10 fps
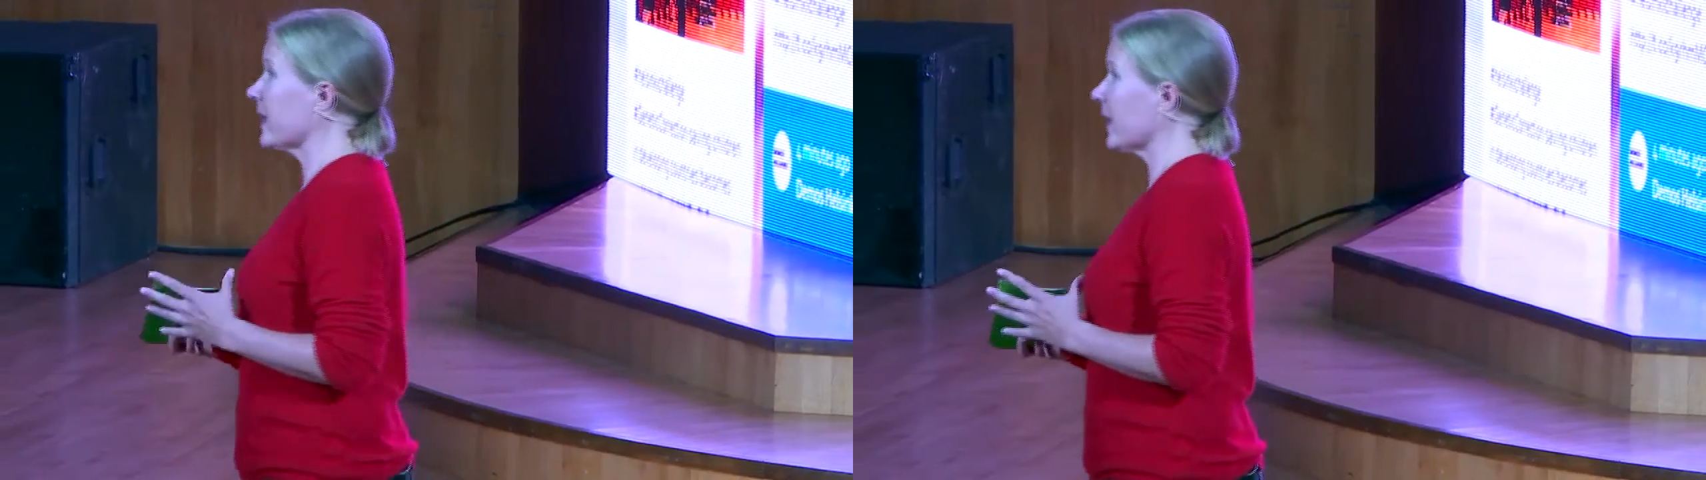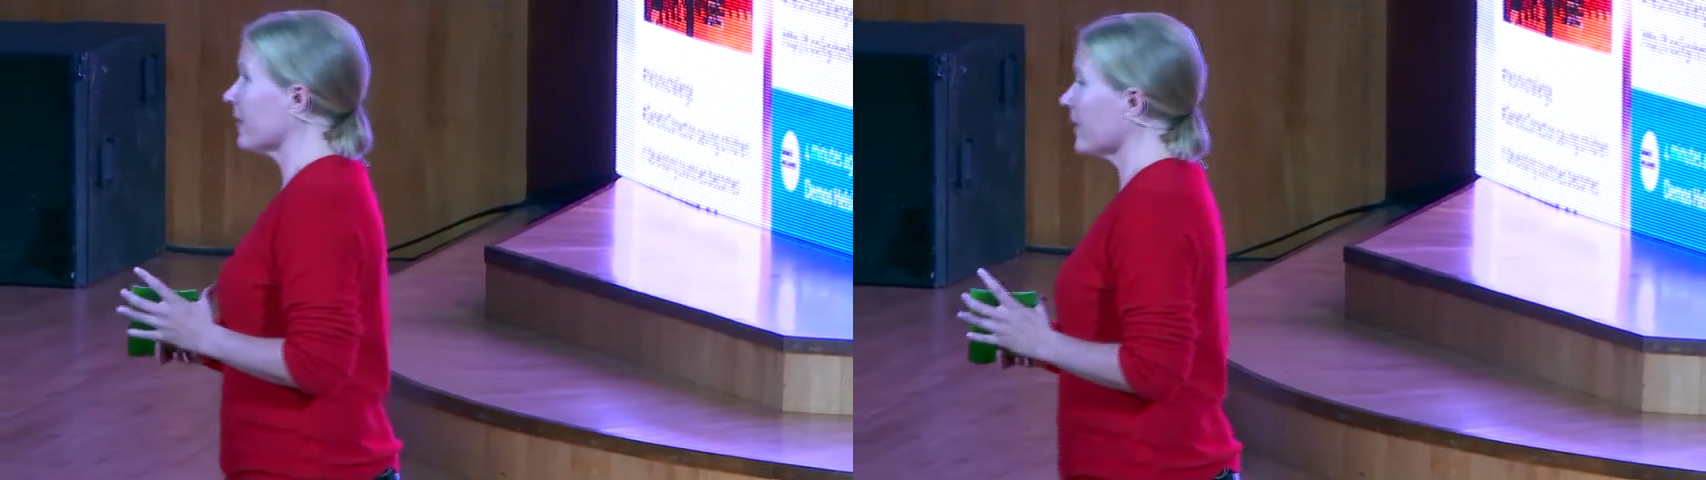
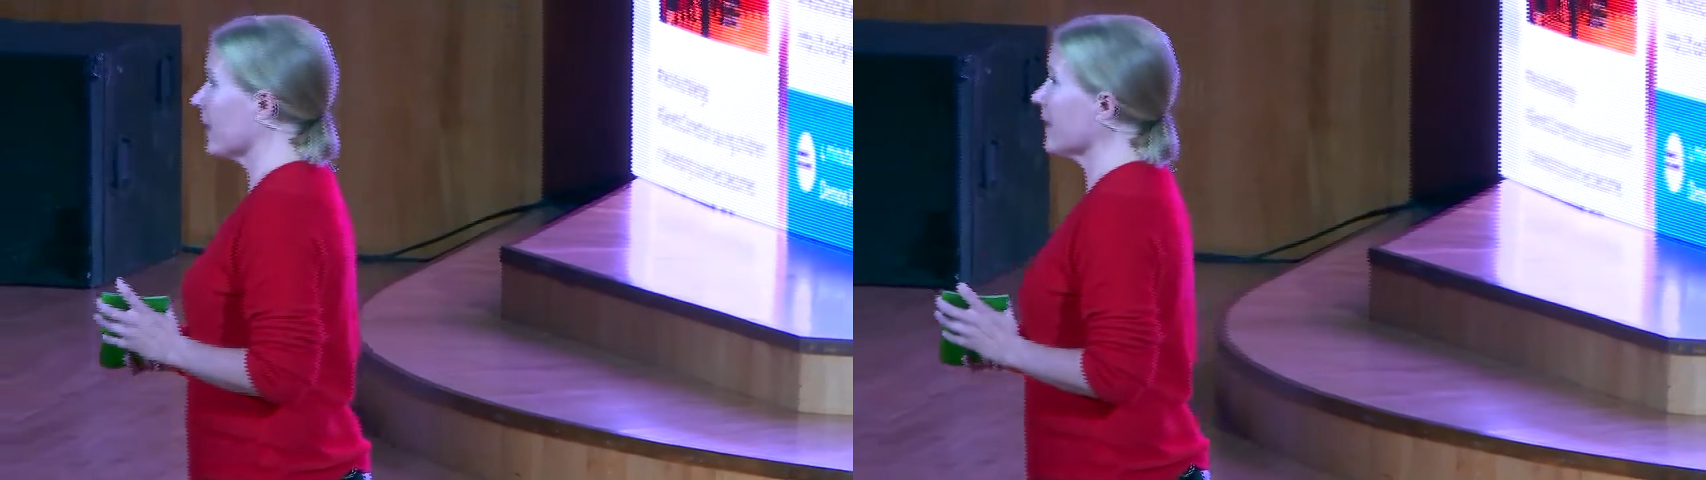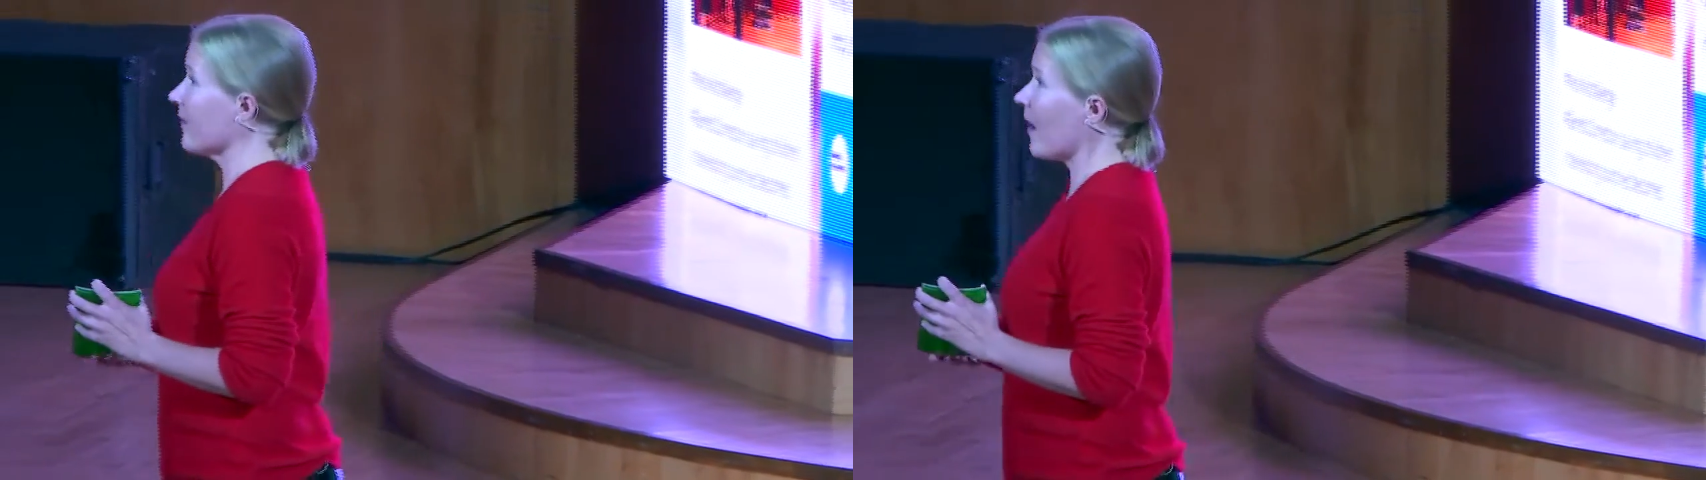if not
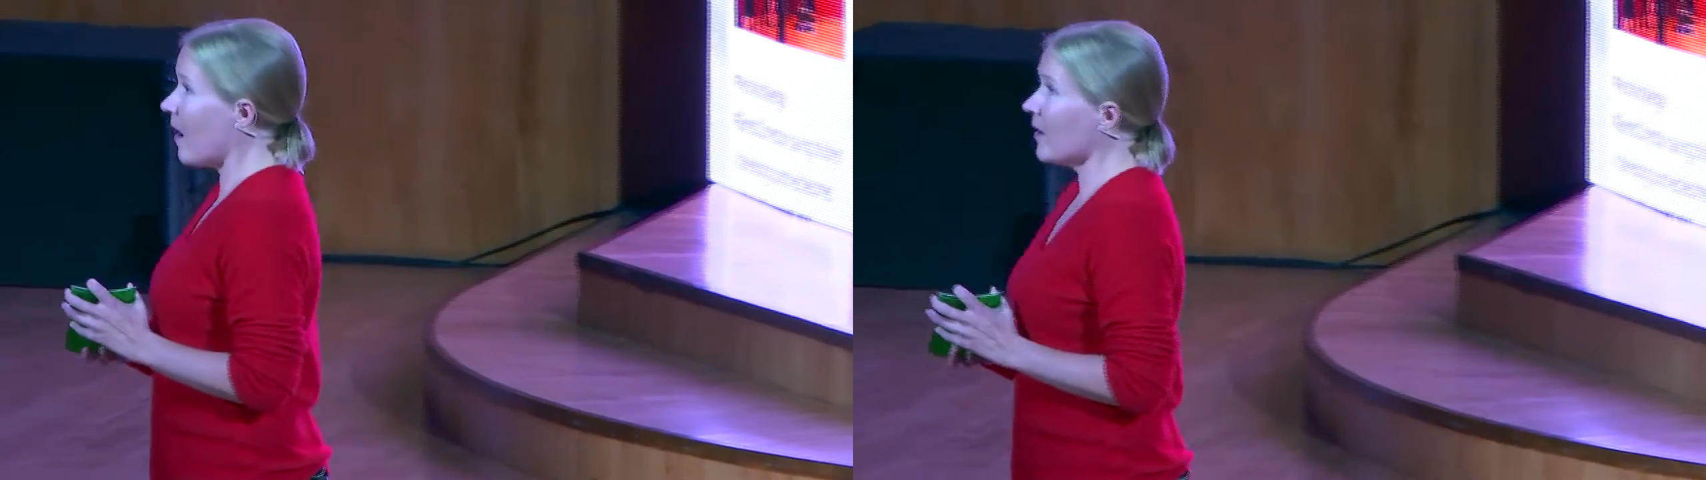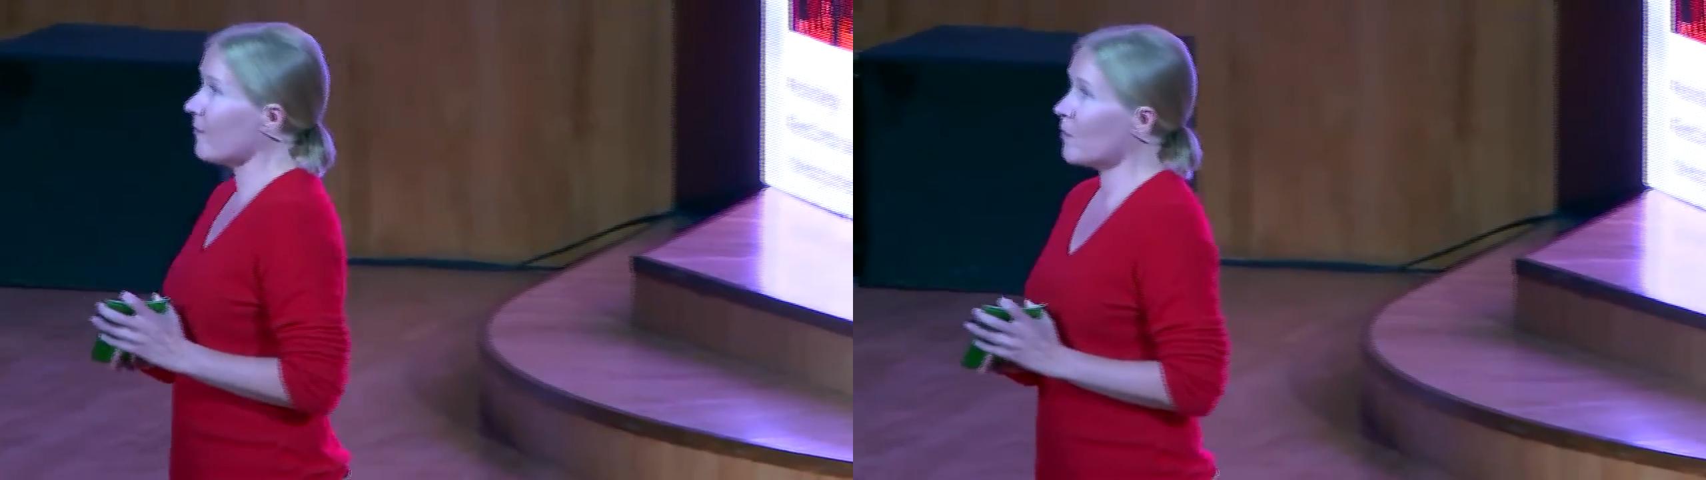even
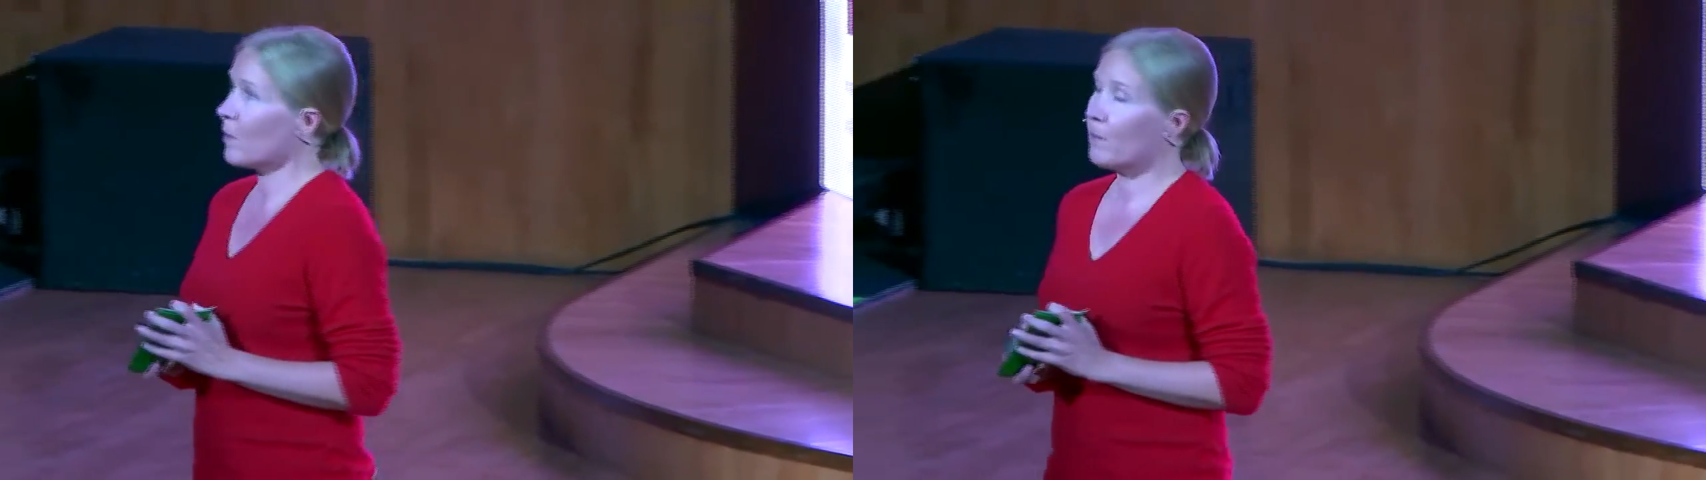harmful,